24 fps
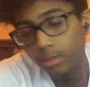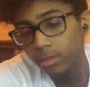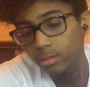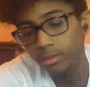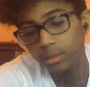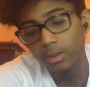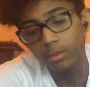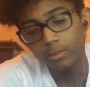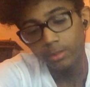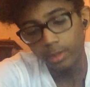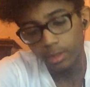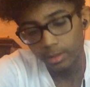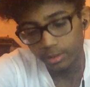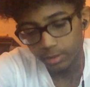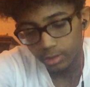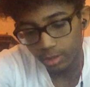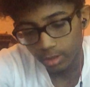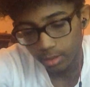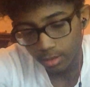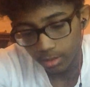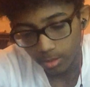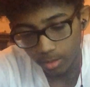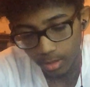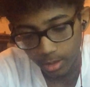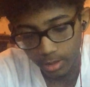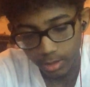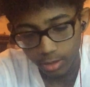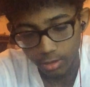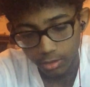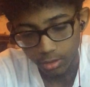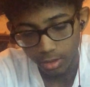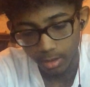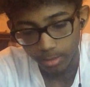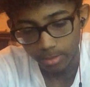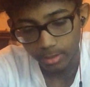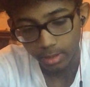rush into
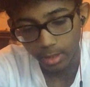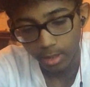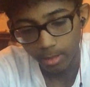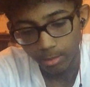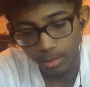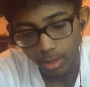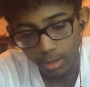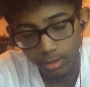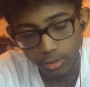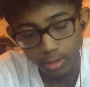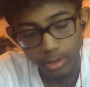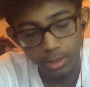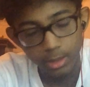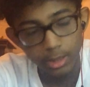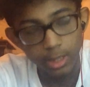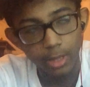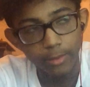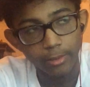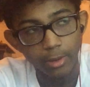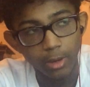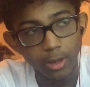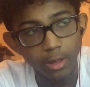relationships. And I'm not trying to sound